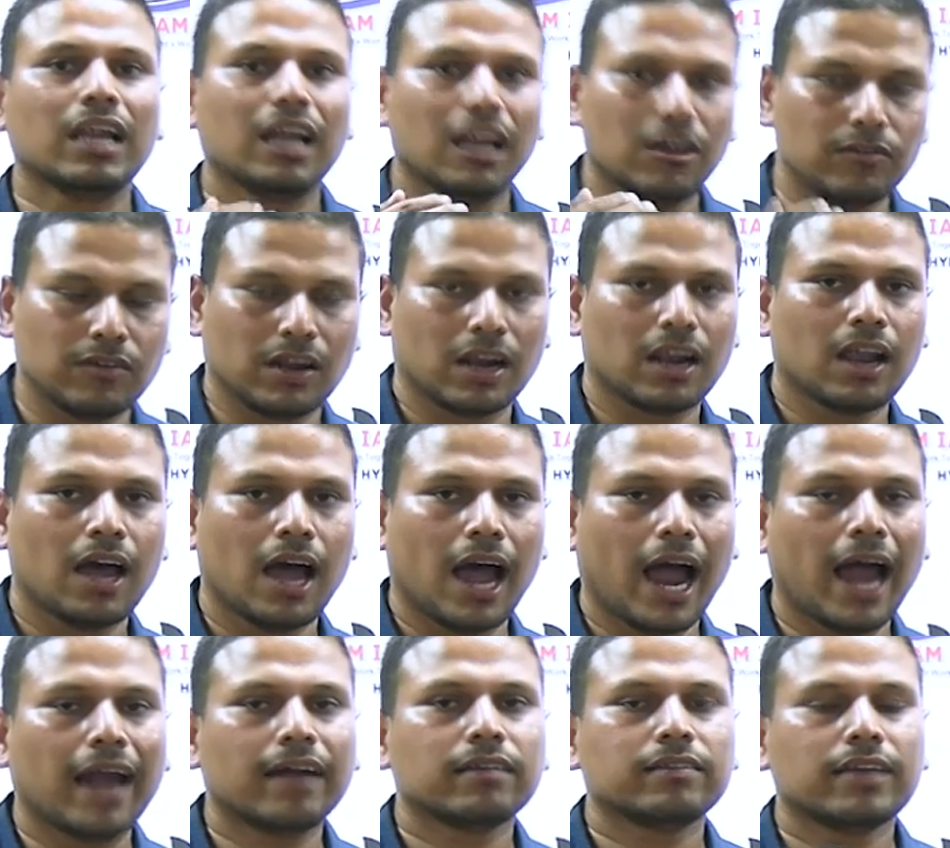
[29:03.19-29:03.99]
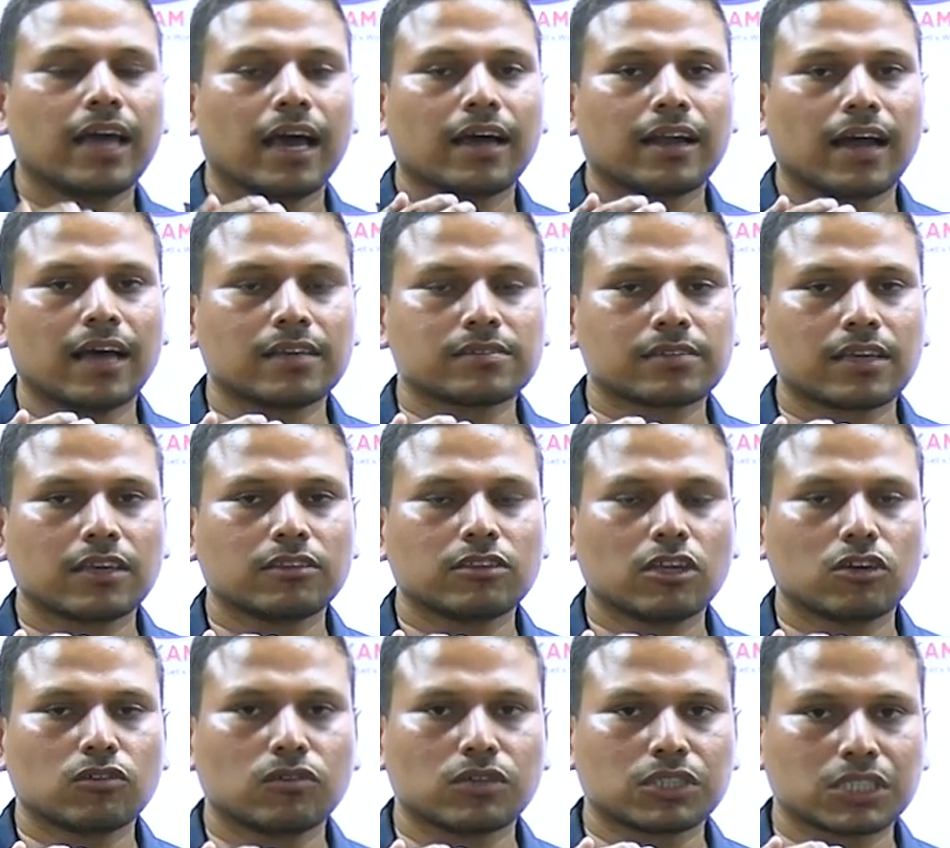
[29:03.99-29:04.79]
a level and they are
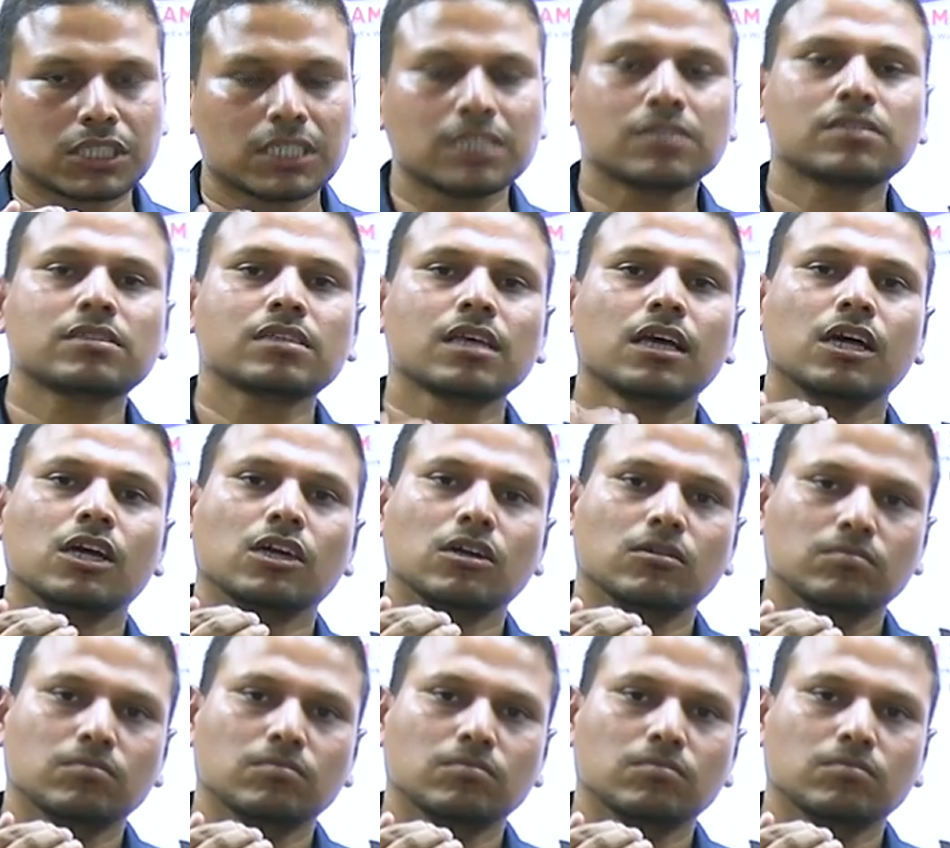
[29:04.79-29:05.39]
asking the questions